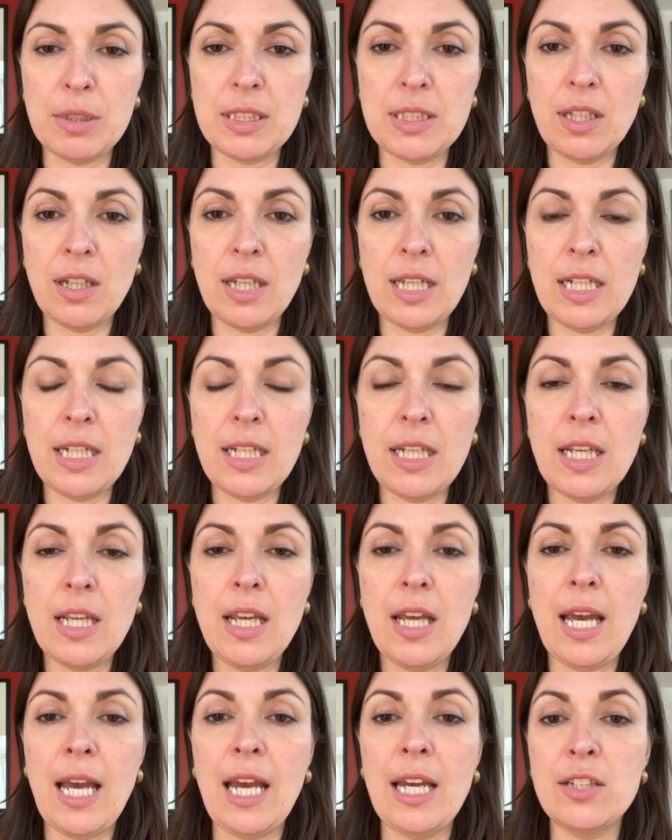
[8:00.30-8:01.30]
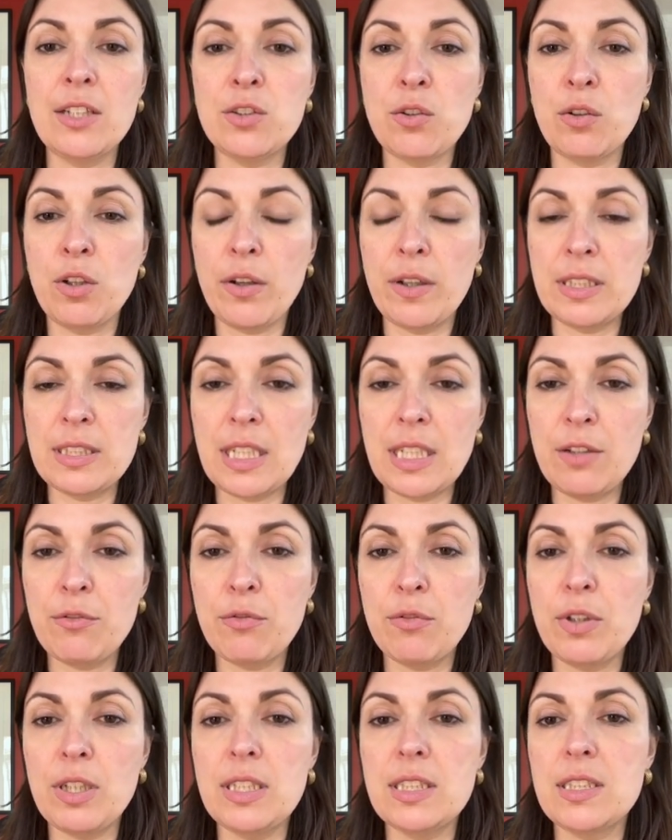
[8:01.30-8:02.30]
design and ongoing
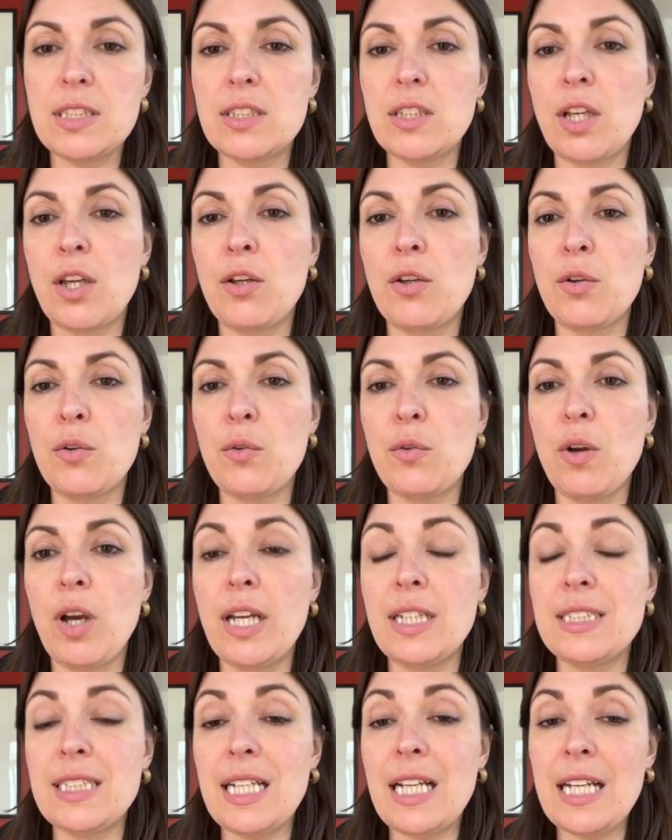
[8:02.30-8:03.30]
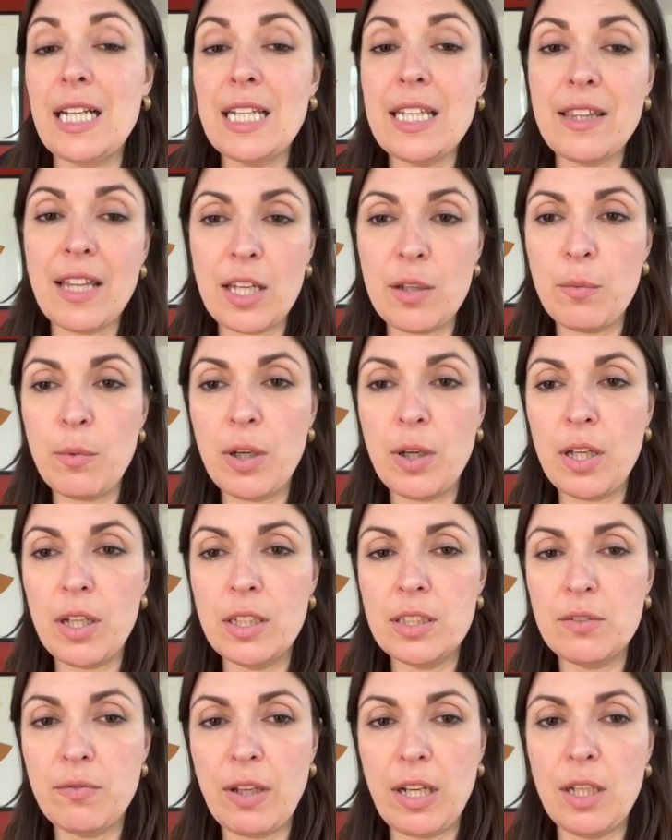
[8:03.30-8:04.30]
delivery. So ideally, they
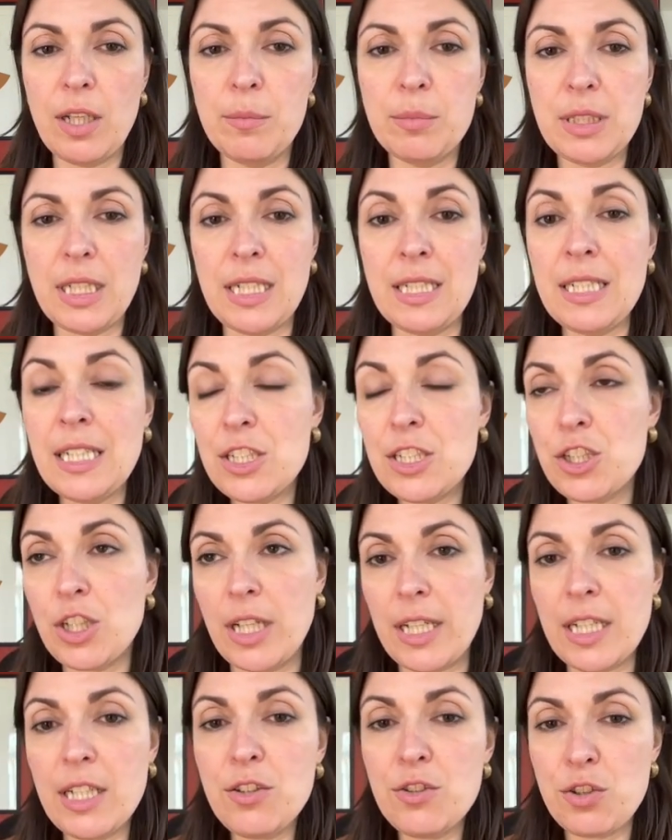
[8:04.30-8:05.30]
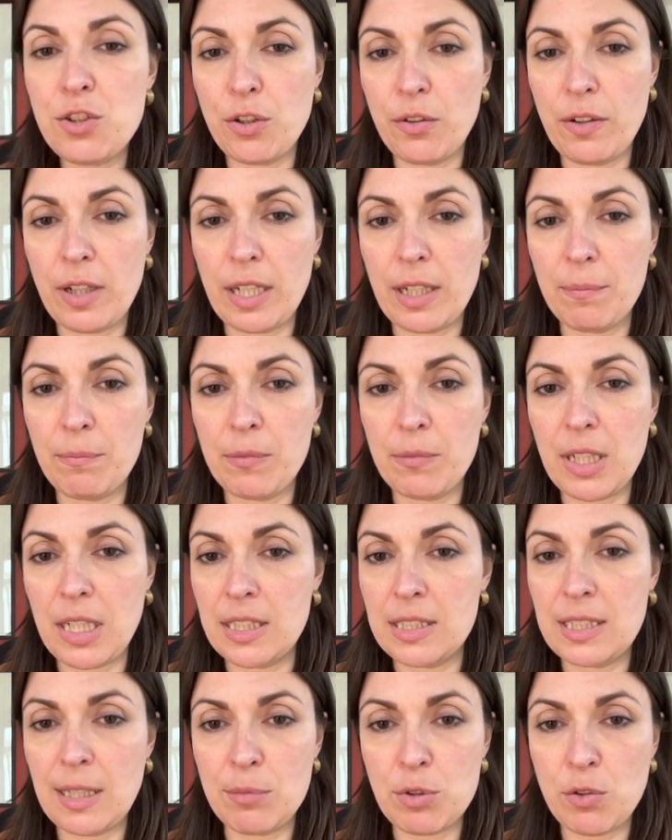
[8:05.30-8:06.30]
were developed initially during the
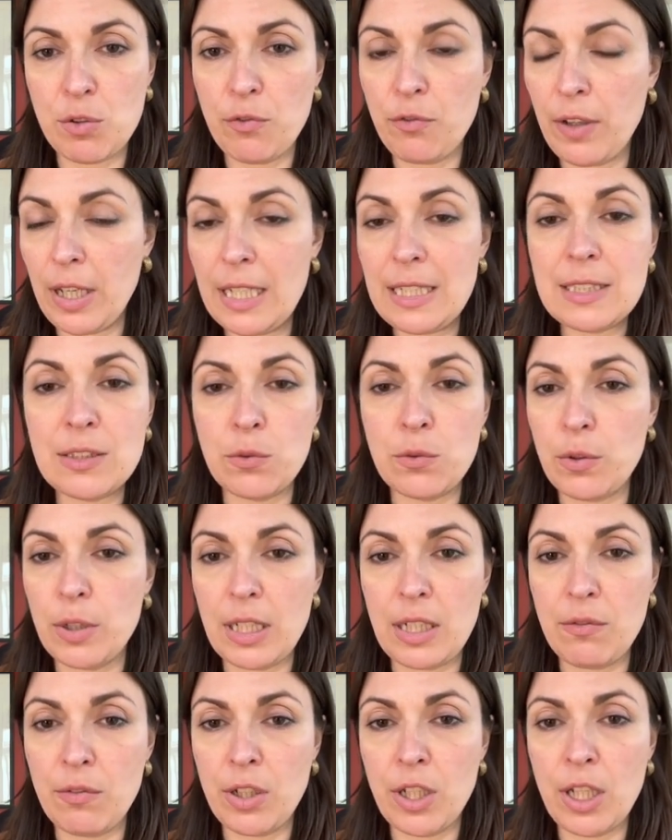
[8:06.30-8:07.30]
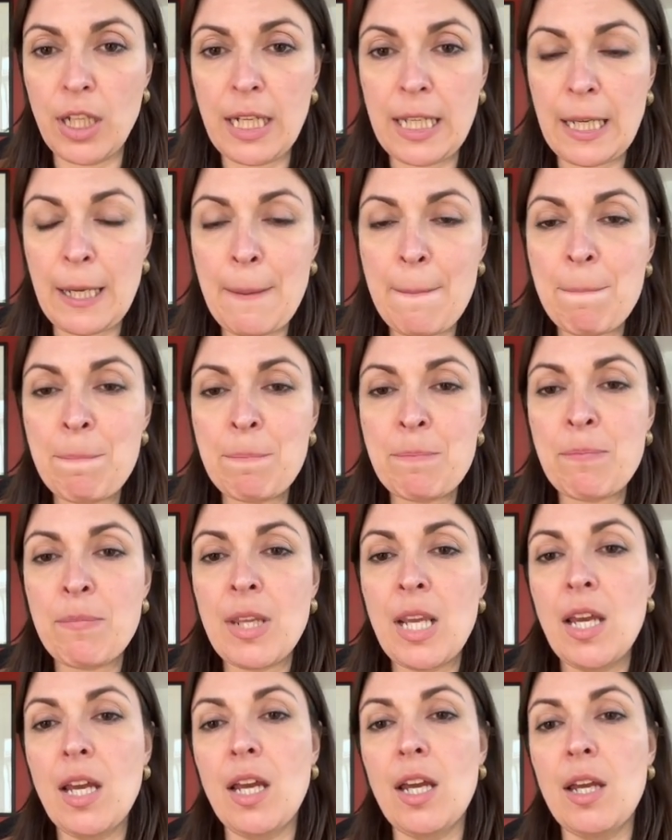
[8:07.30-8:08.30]
inception phase or even earlier,
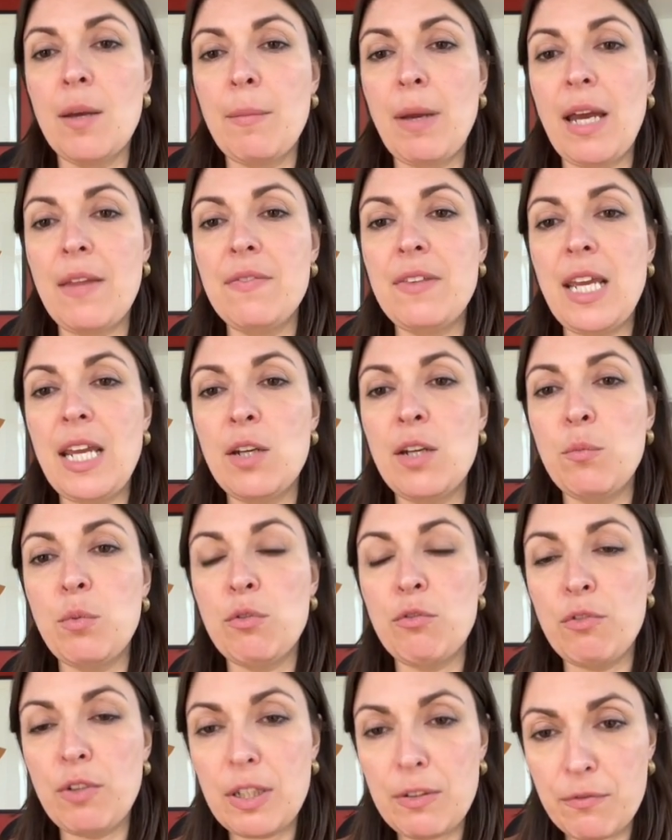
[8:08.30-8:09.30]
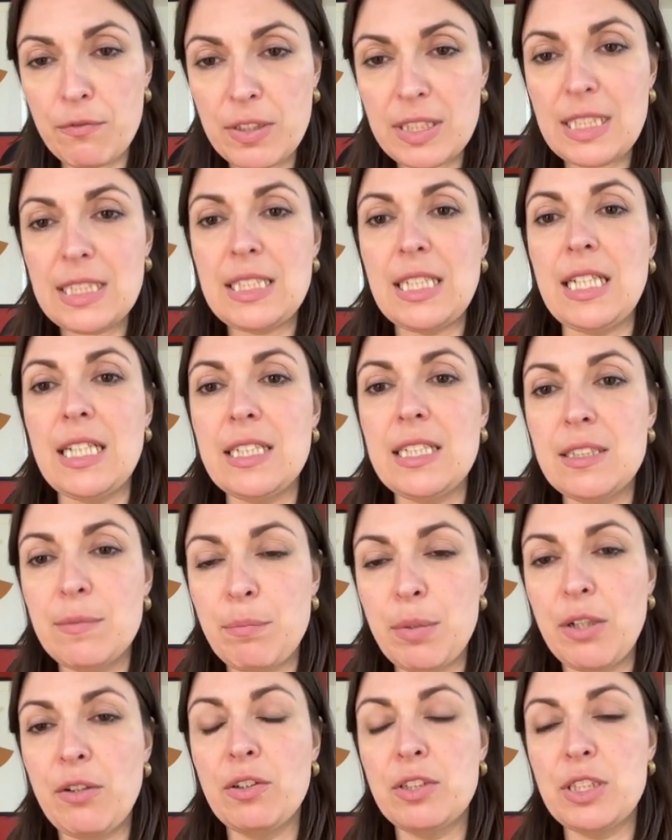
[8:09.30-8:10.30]
and then were revisited
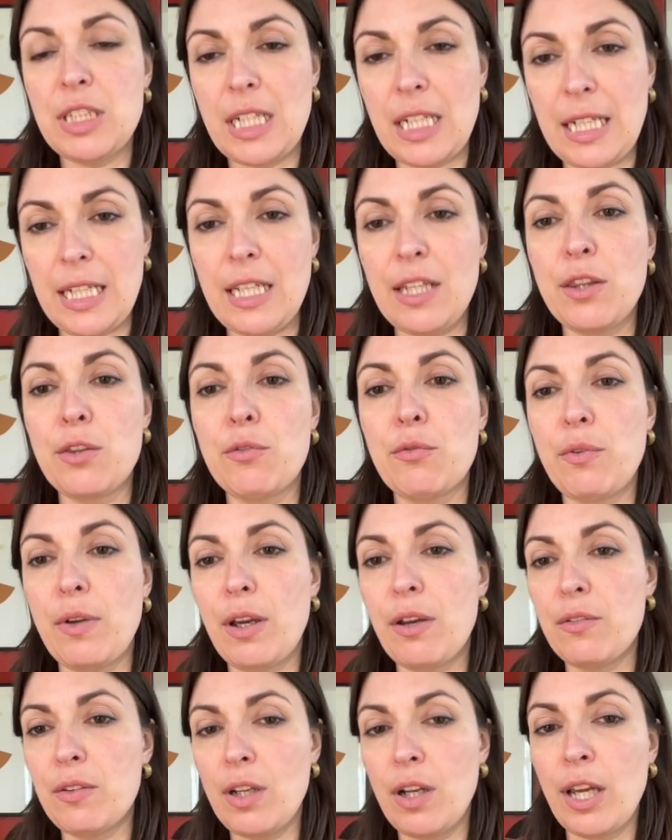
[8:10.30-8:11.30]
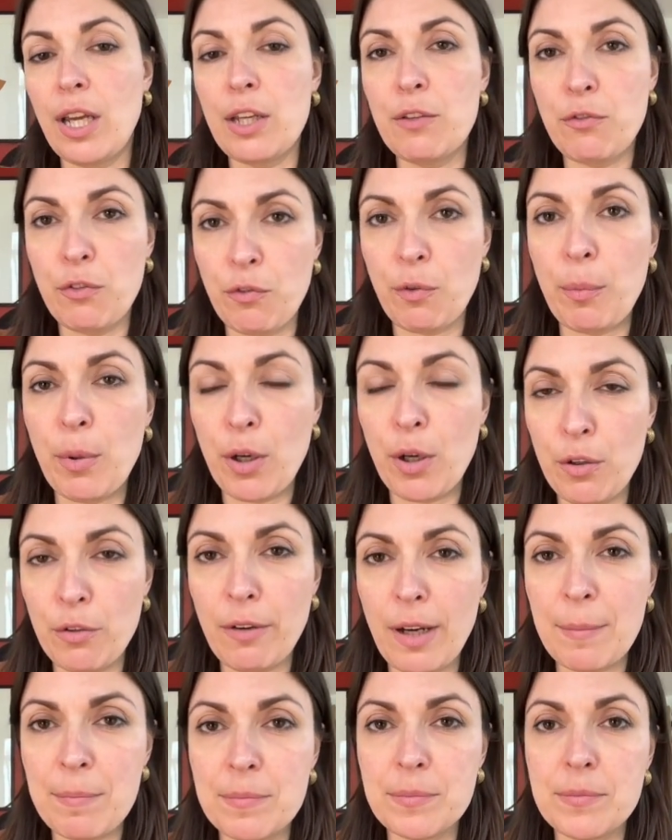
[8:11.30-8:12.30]
periodically throughout the life of a
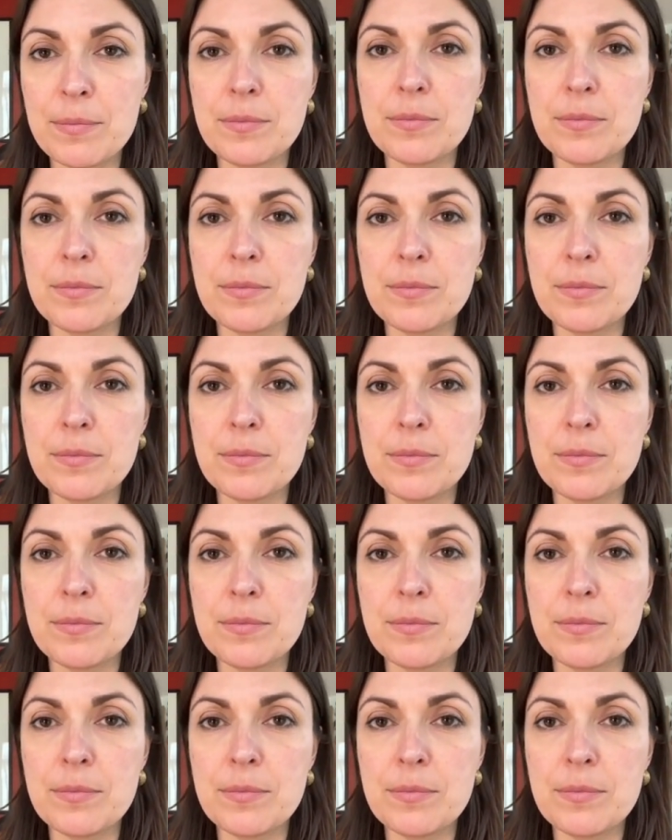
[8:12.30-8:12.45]
programme.